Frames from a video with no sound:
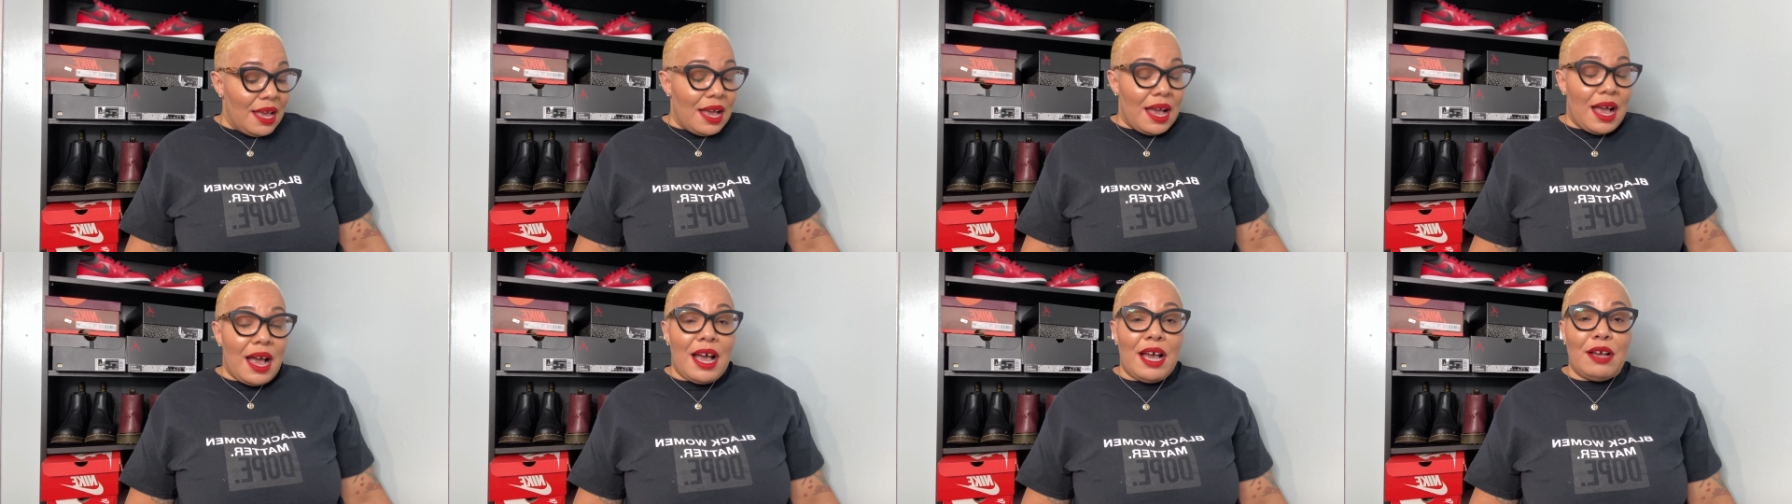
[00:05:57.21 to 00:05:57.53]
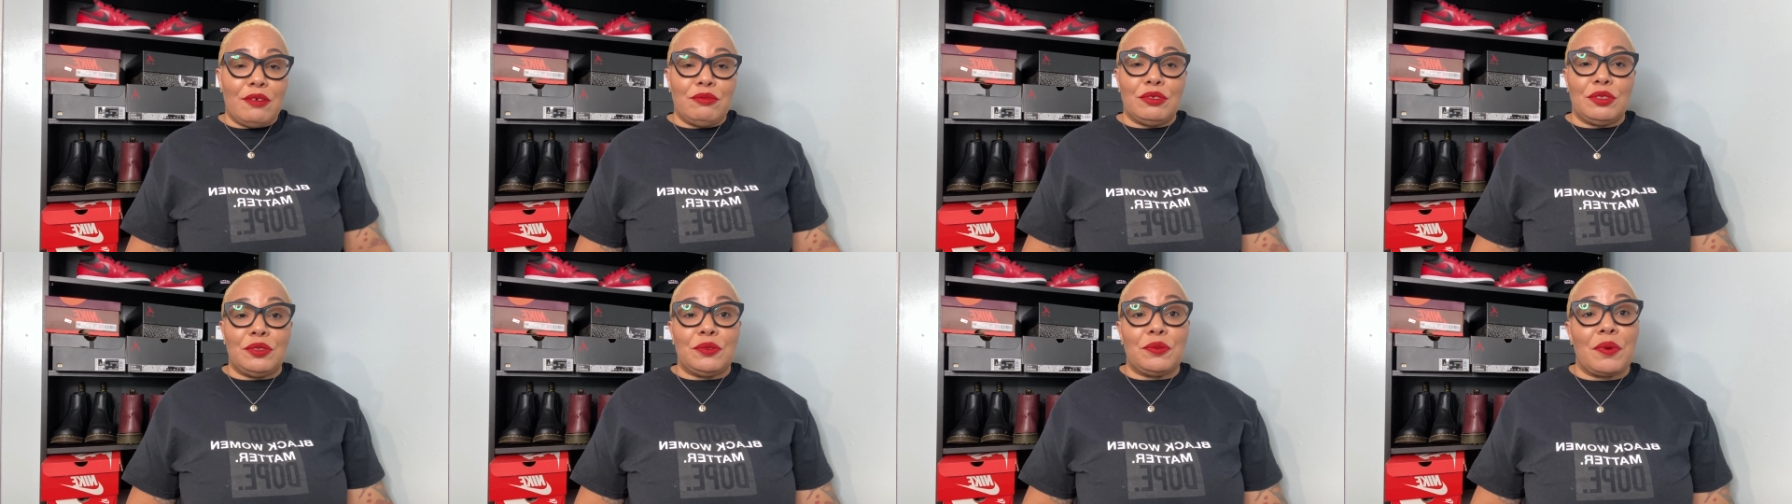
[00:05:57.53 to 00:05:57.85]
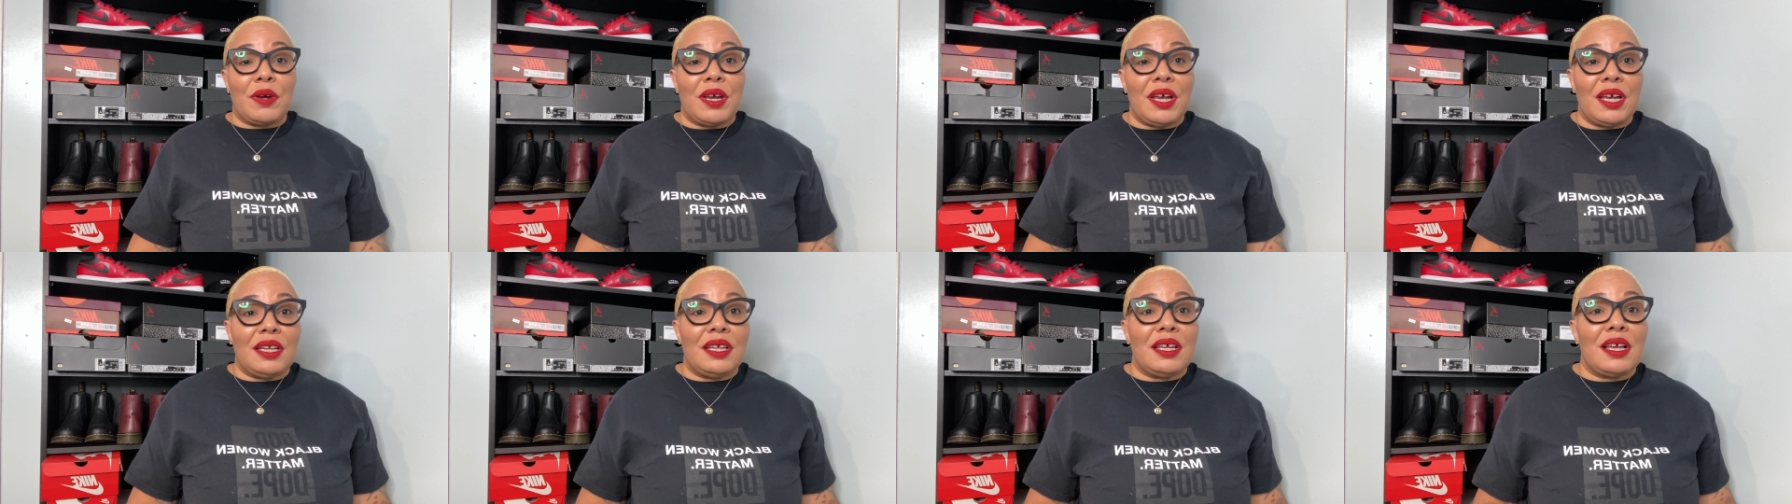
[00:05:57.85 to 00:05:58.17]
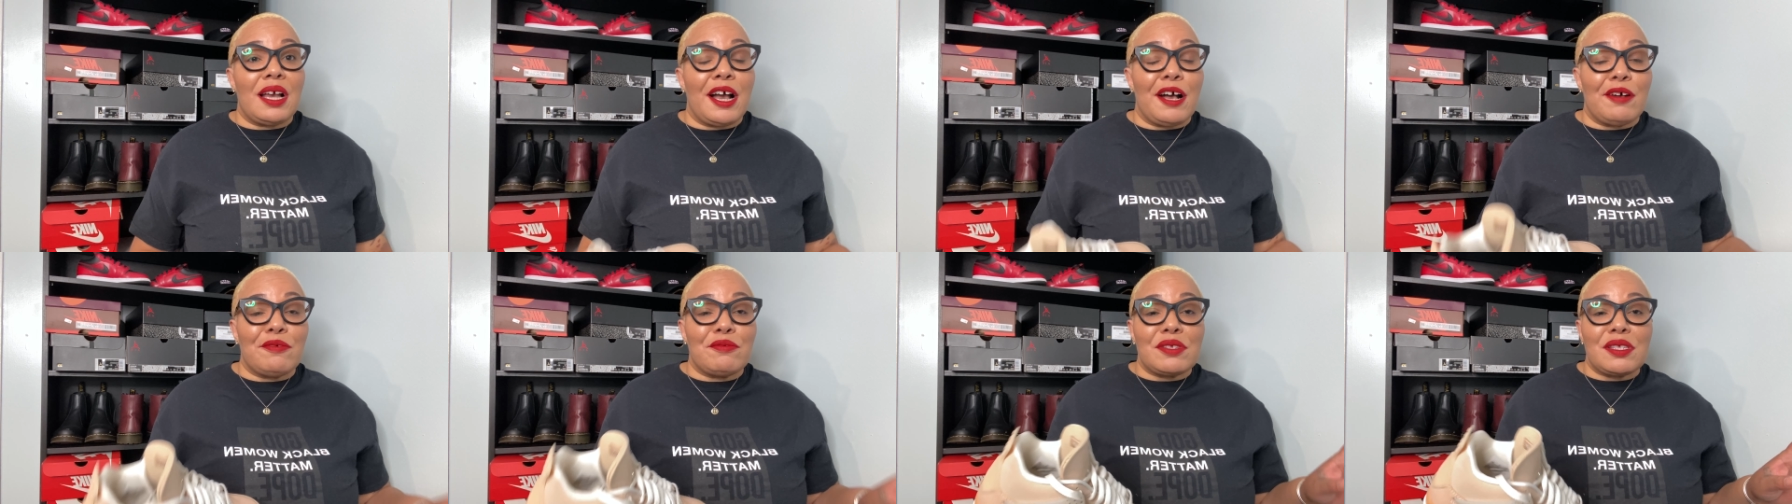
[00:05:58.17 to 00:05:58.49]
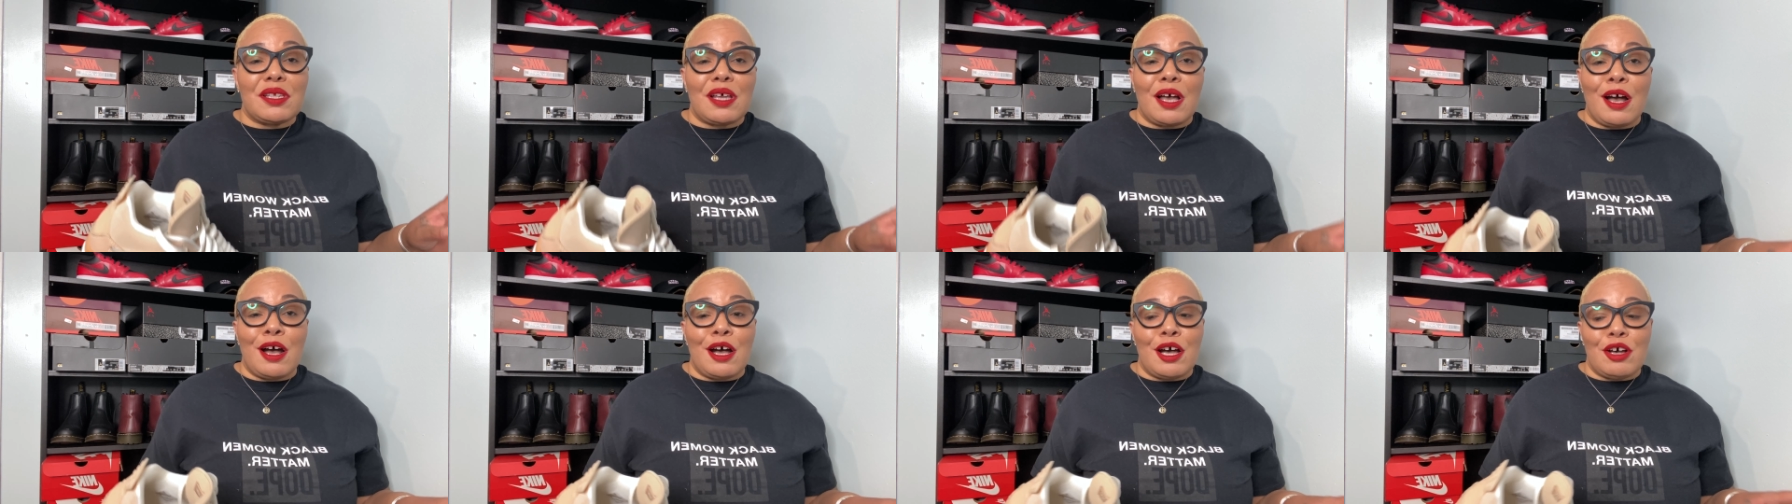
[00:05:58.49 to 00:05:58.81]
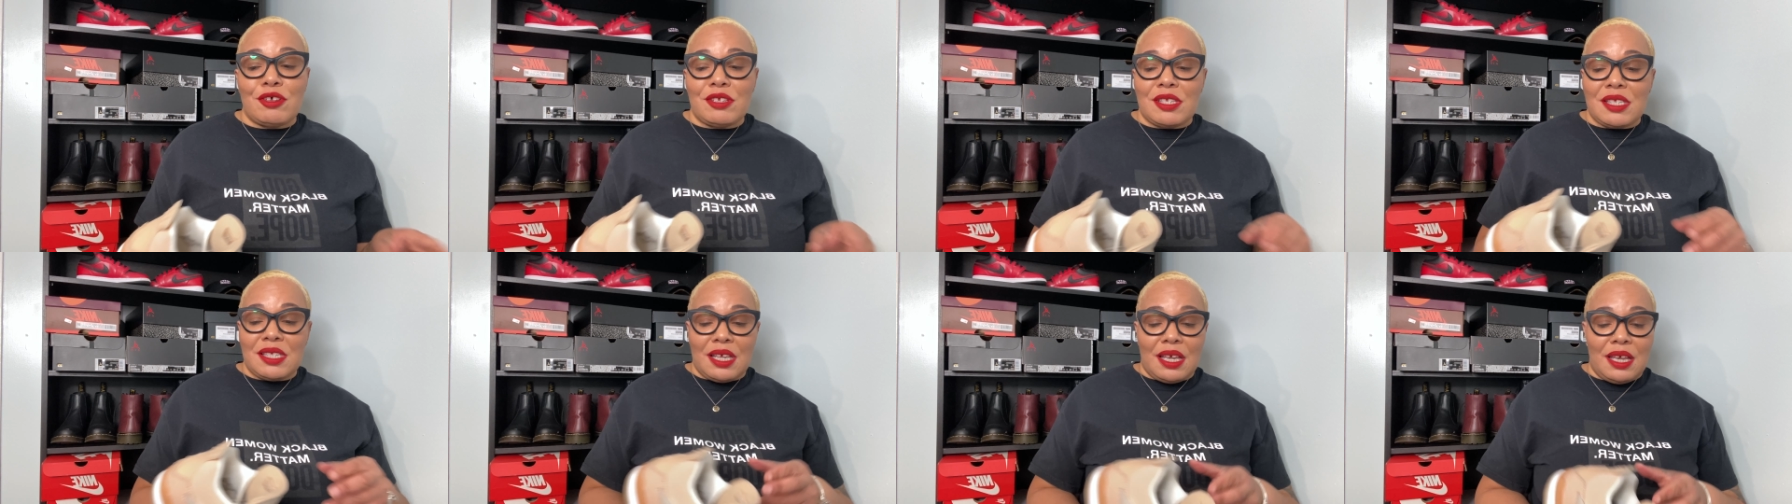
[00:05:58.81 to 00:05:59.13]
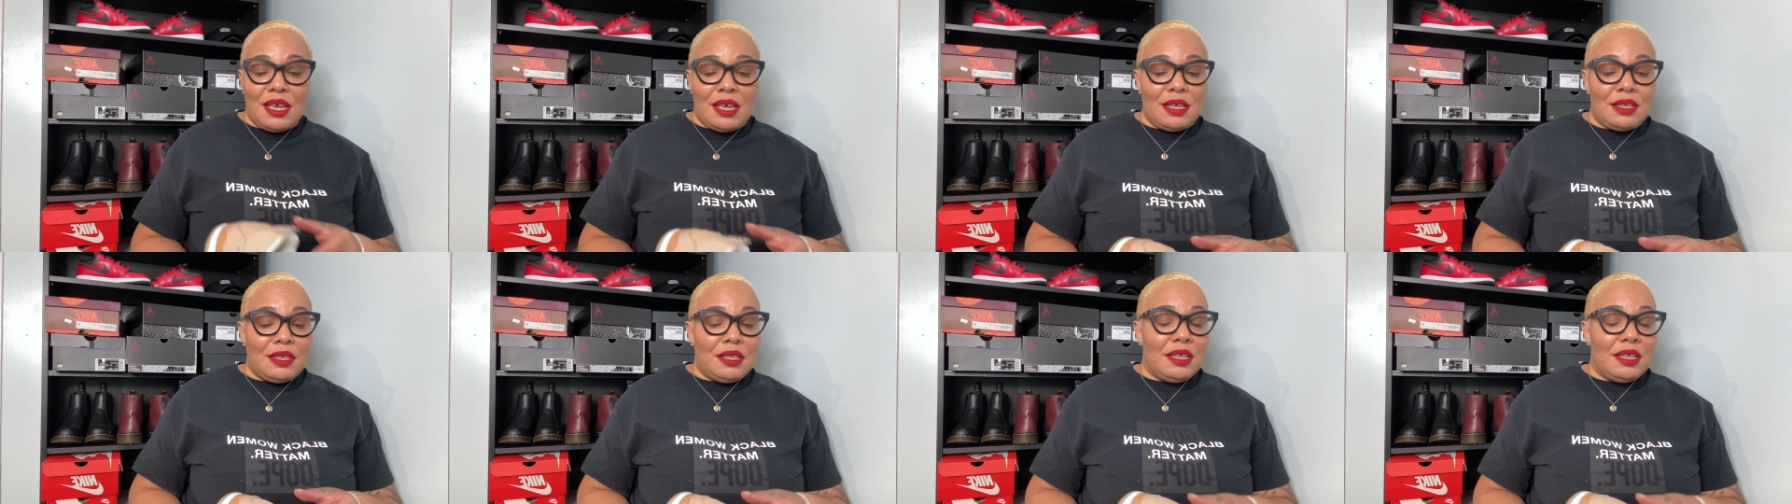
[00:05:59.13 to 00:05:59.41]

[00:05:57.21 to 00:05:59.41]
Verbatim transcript: I was ready. I was all set.